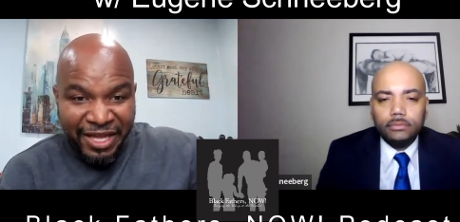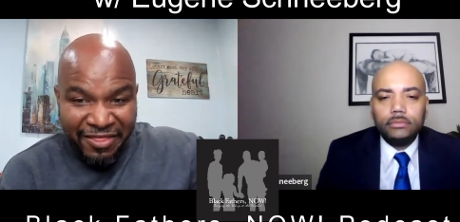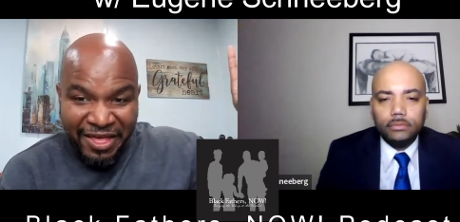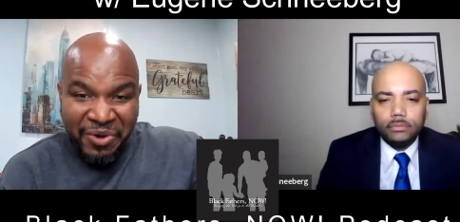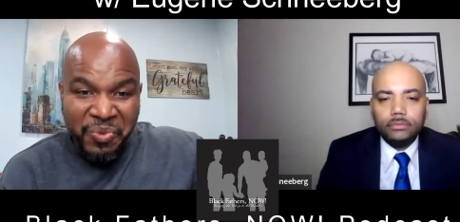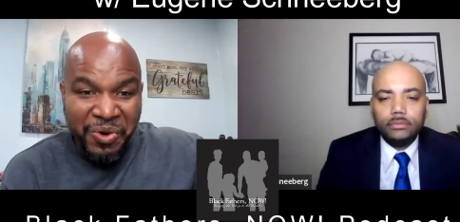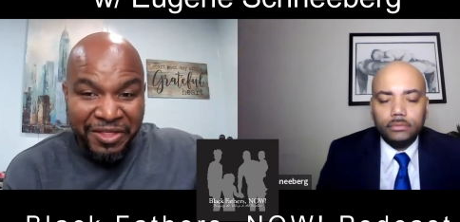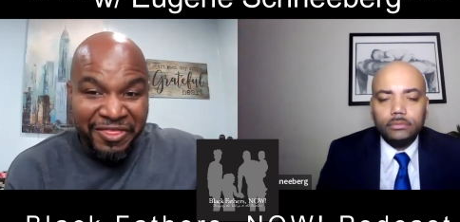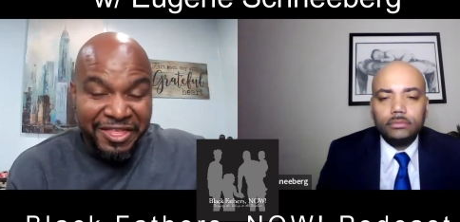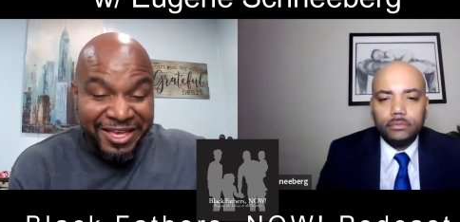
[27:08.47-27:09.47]
Speaker 1: and that
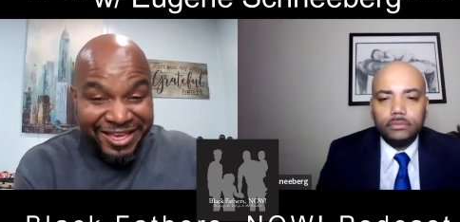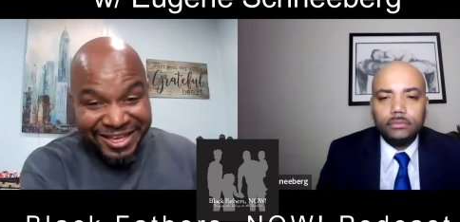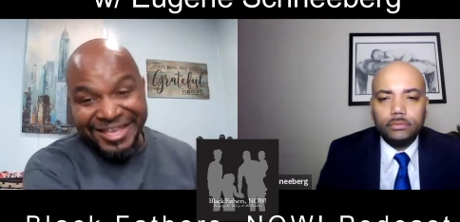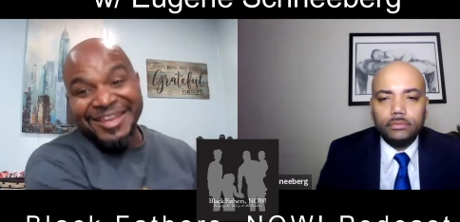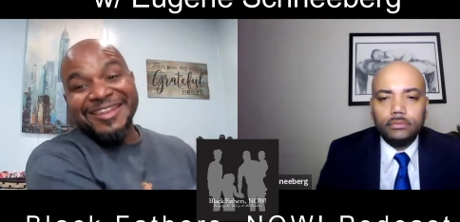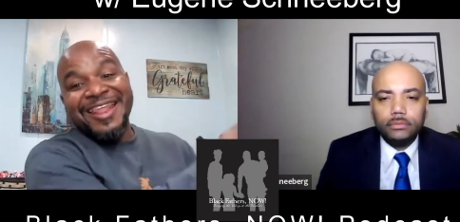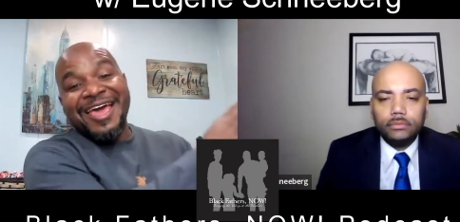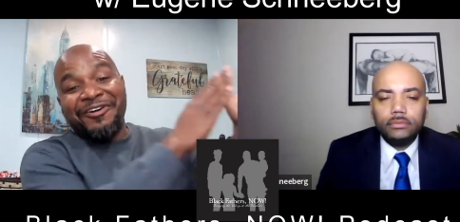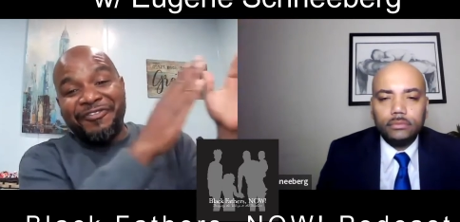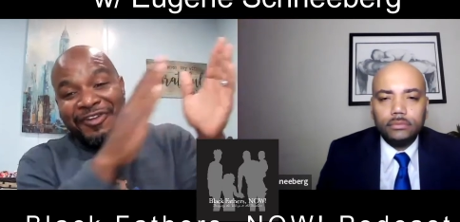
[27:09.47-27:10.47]
one thing
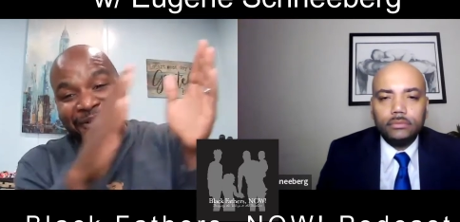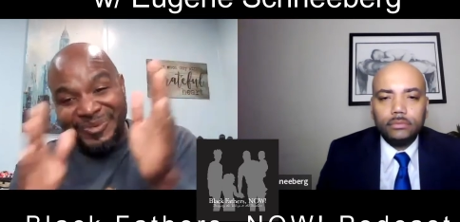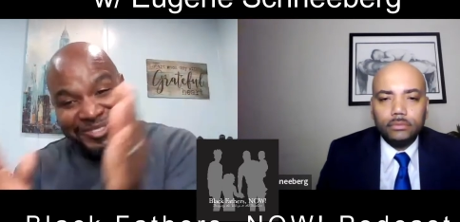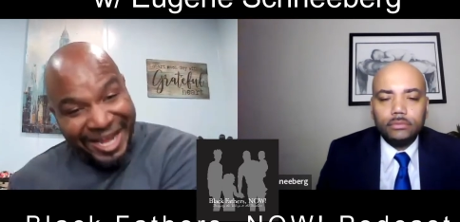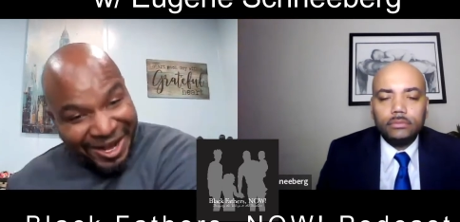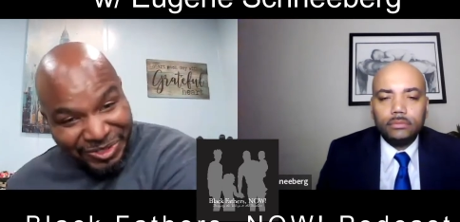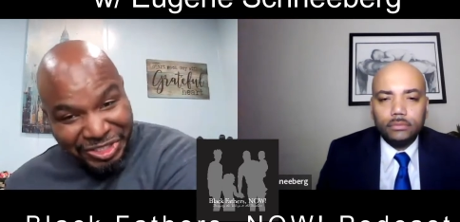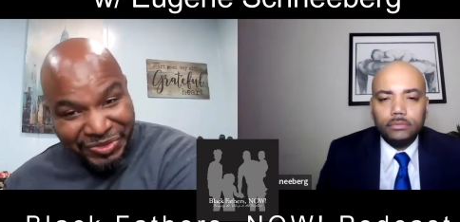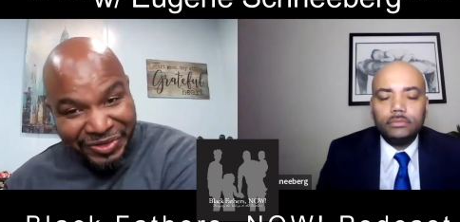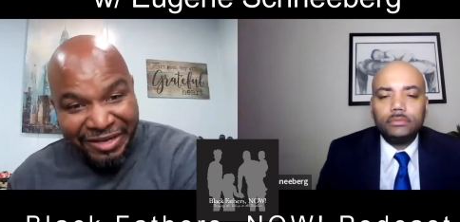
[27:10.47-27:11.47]
now flows
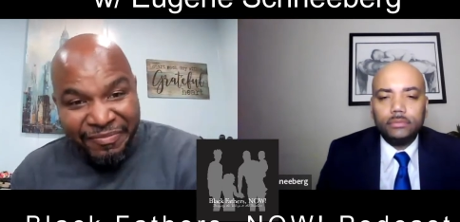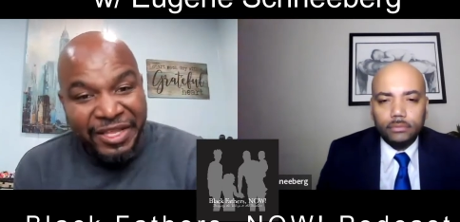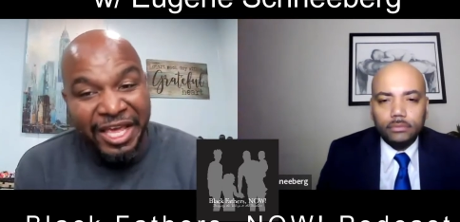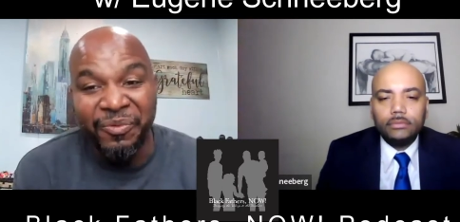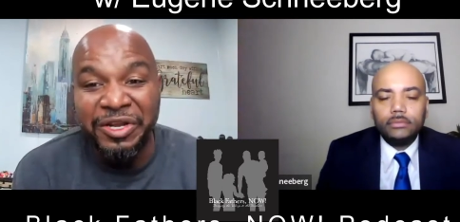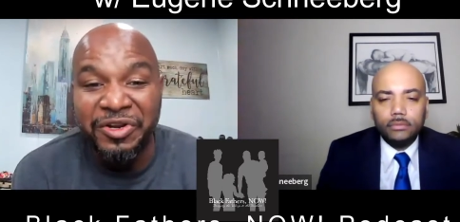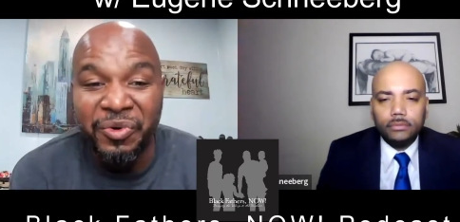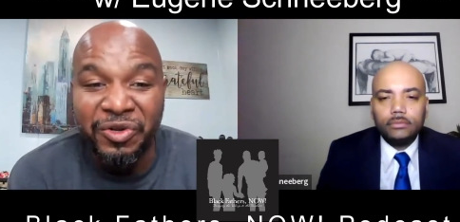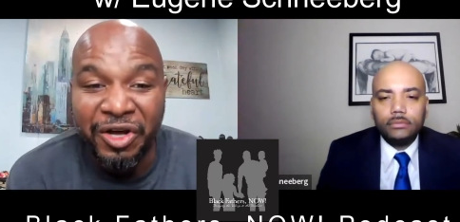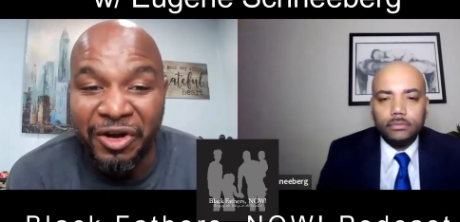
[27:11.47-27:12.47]
downstream, and we no
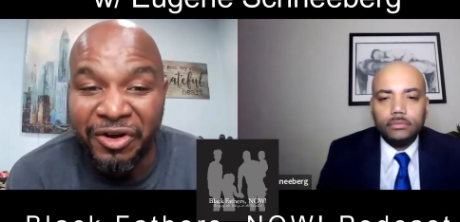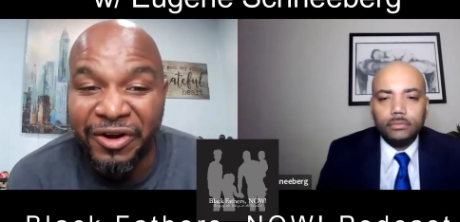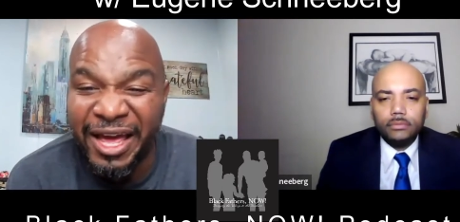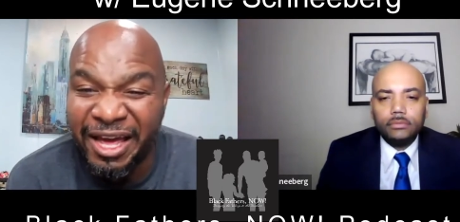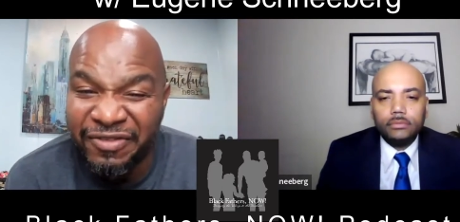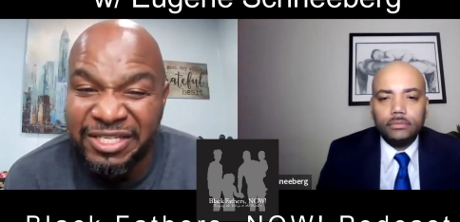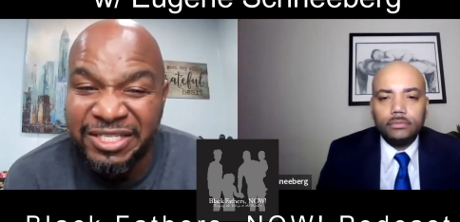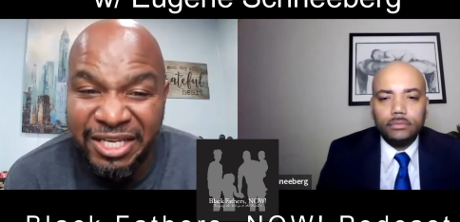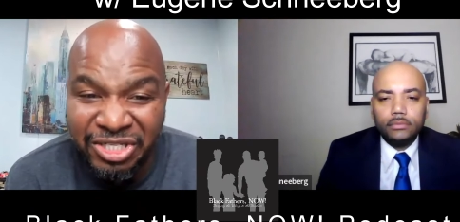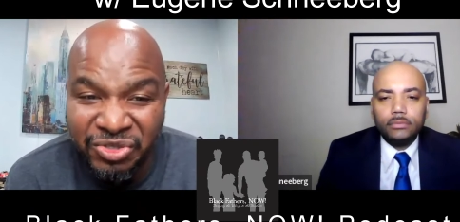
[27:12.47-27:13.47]
longer have these
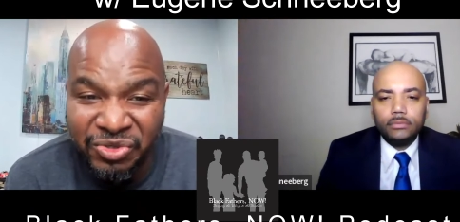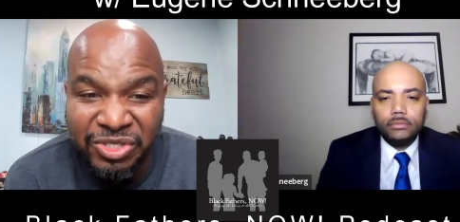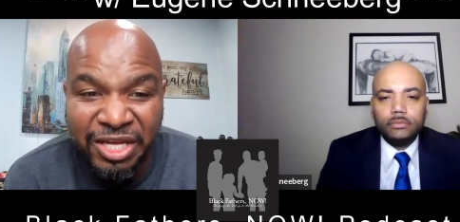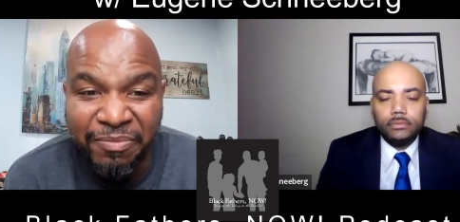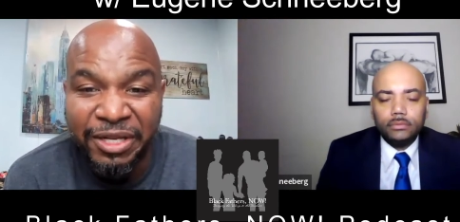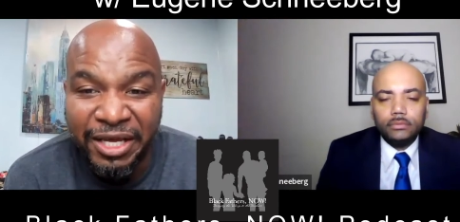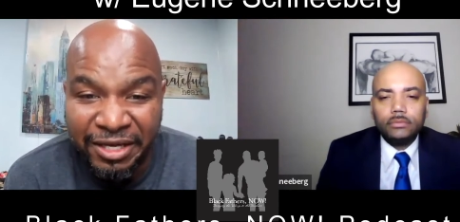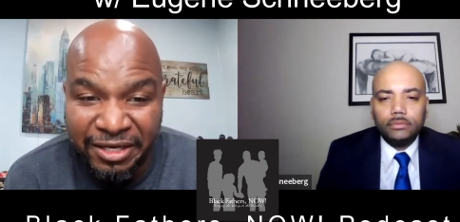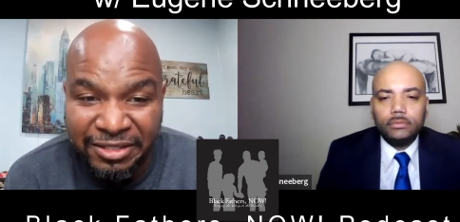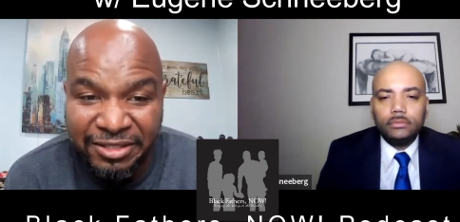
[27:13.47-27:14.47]
issues that
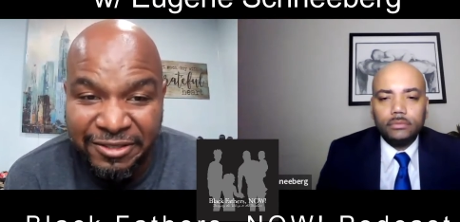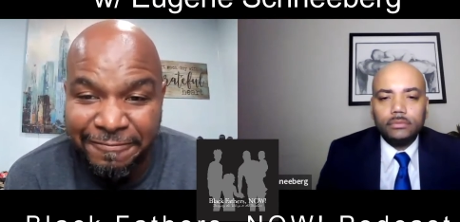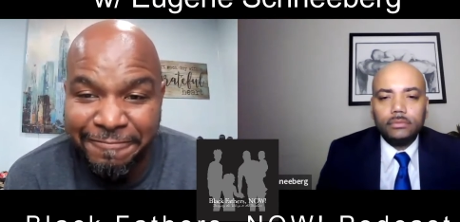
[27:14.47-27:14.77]
plague us.